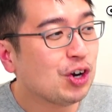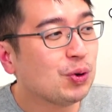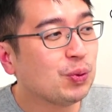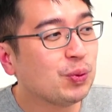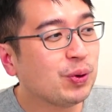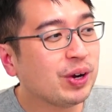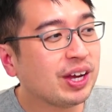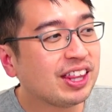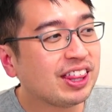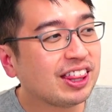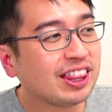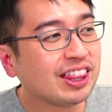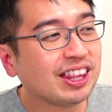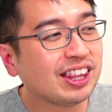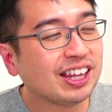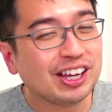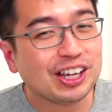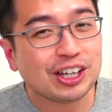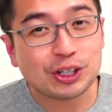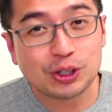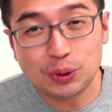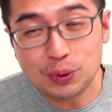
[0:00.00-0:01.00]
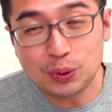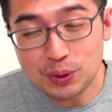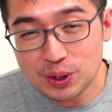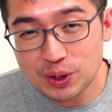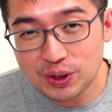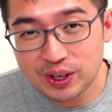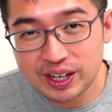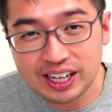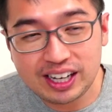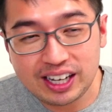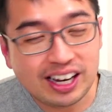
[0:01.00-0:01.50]
With
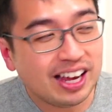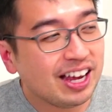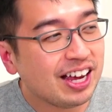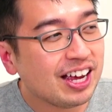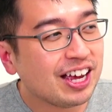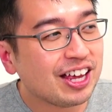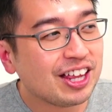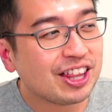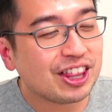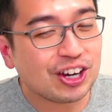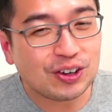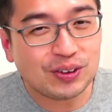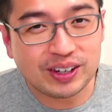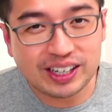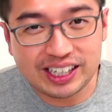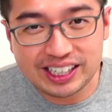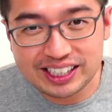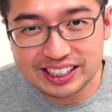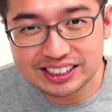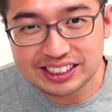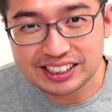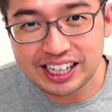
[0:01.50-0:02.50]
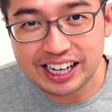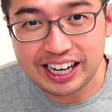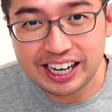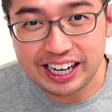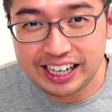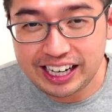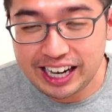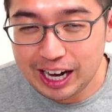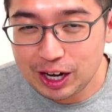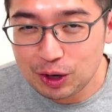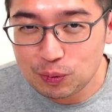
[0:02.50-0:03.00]
KuCoin, there is
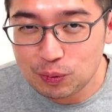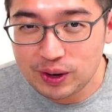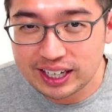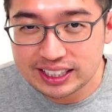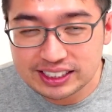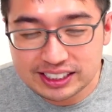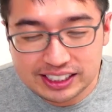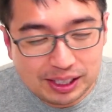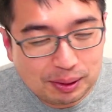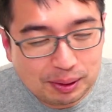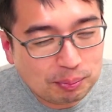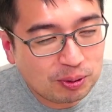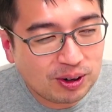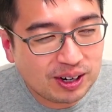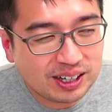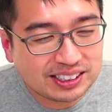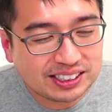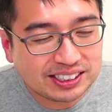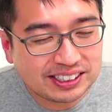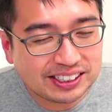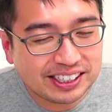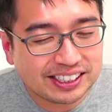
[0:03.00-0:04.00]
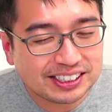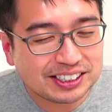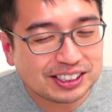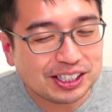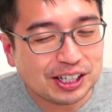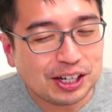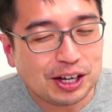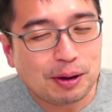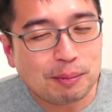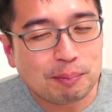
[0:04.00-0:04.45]
a KYC process,